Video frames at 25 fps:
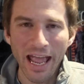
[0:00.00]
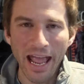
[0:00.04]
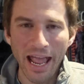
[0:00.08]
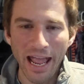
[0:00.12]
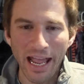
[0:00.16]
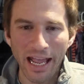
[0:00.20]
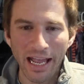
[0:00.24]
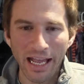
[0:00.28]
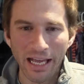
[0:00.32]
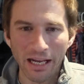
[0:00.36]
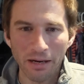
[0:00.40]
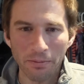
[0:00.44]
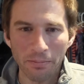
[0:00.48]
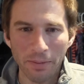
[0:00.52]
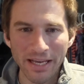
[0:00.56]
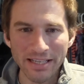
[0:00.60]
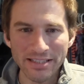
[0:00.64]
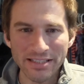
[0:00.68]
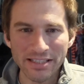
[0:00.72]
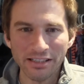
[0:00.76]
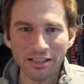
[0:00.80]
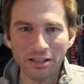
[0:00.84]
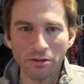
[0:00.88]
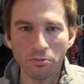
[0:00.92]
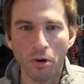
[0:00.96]
and
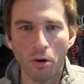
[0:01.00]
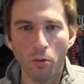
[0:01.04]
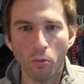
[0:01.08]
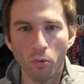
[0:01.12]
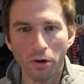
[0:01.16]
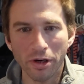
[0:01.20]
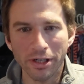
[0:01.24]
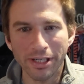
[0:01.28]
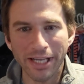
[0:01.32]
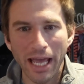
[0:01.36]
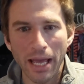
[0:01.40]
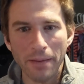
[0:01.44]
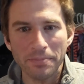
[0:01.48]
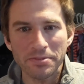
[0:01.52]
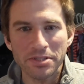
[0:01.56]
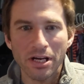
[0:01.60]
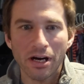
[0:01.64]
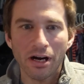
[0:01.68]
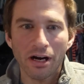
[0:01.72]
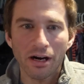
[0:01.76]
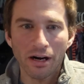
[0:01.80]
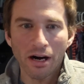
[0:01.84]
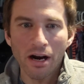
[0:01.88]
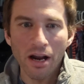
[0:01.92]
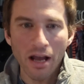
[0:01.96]
basically what word gaps
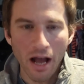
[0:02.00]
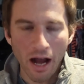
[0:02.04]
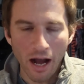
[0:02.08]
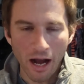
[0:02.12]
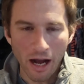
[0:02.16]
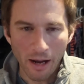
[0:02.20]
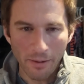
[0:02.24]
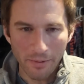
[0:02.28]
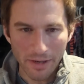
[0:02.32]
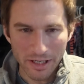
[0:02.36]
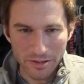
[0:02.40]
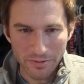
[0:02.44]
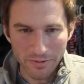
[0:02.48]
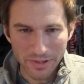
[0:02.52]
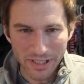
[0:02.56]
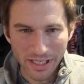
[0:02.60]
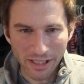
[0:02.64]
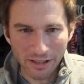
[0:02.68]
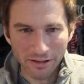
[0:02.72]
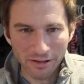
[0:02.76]
are, as we take